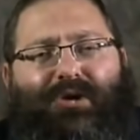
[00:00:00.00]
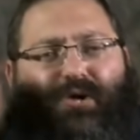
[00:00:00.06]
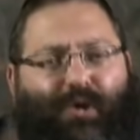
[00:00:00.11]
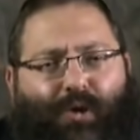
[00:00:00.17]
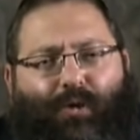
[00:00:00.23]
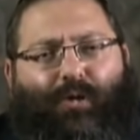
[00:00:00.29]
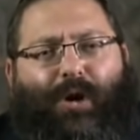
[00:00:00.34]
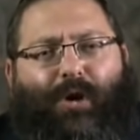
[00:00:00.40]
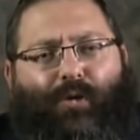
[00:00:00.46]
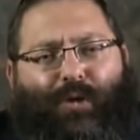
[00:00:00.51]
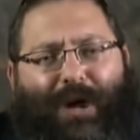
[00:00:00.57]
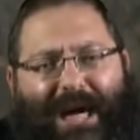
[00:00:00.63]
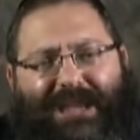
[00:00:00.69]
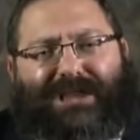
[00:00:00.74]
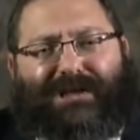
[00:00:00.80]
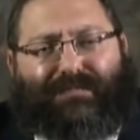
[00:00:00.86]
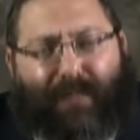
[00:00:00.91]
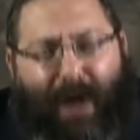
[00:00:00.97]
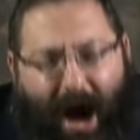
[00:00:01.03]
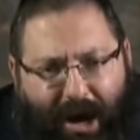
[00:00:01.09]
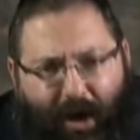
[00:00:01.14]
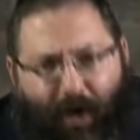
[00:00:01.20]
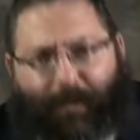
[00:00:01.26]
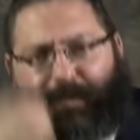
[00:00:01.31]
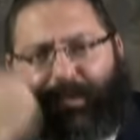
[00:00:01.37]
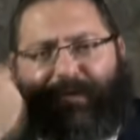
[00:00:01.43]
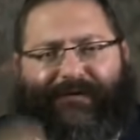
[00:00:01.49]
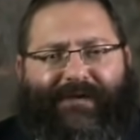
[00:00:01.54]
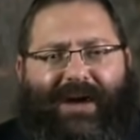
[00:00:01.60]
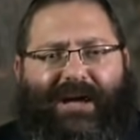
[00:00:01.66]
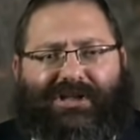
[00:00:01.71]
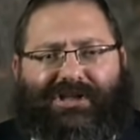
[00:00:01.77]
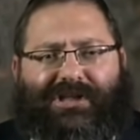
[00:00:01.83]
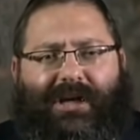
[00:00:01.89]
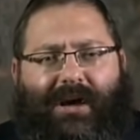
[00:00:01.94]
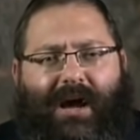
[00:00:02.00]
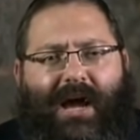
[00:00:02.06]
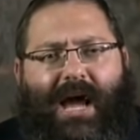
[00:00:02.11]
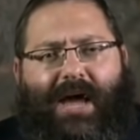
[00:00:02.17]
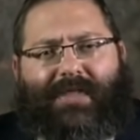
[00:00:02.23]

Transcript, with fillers: too will reach my own perfection,